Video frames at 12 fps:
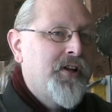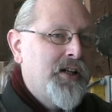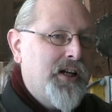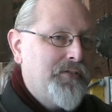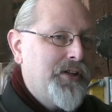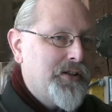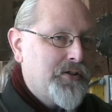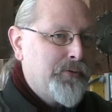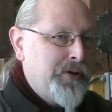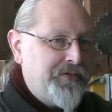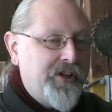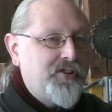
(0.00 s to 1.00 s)
I've got
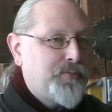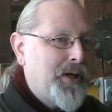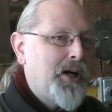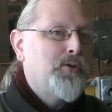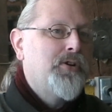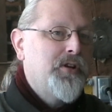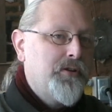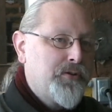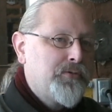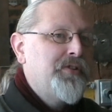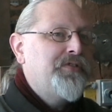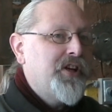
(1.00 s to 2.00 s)
three-phase power here.
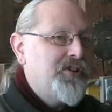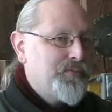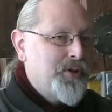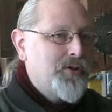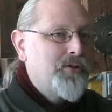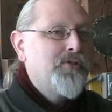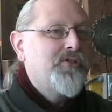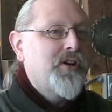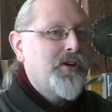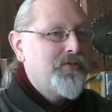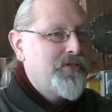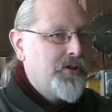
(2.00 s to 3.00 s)
Three-phase motors are
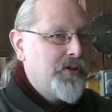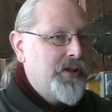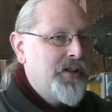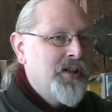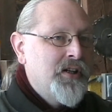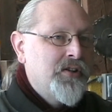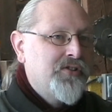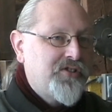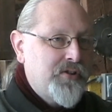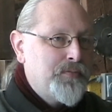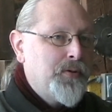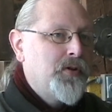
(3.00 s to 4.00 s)
very
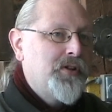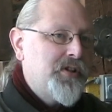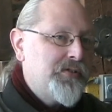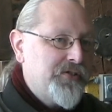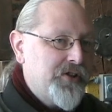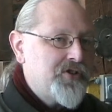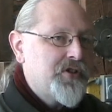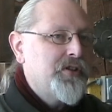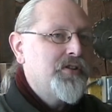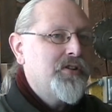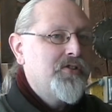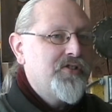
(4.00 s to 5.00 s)
simple and
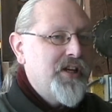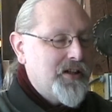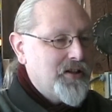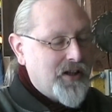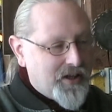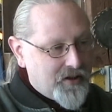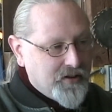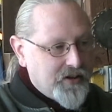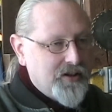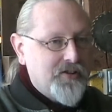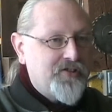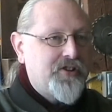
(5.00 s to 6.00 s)
efficient. There's not a lot of
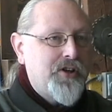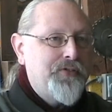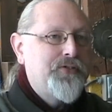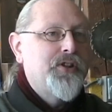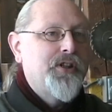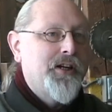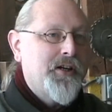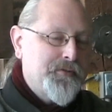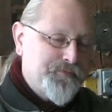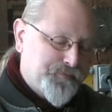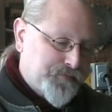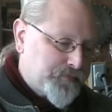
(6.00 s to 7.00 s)
little stuff in there.
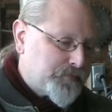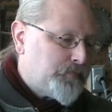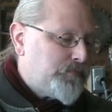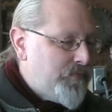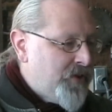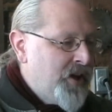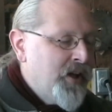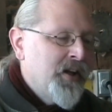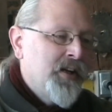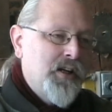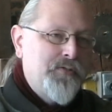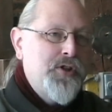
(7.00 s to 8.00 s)

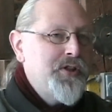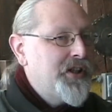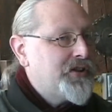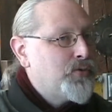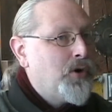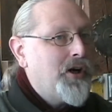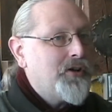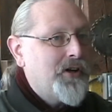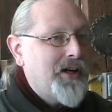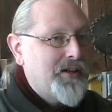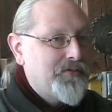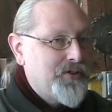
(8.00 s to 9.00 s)
If you can get the water
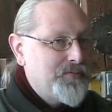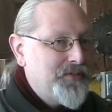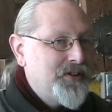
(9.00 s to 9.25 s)
out of them,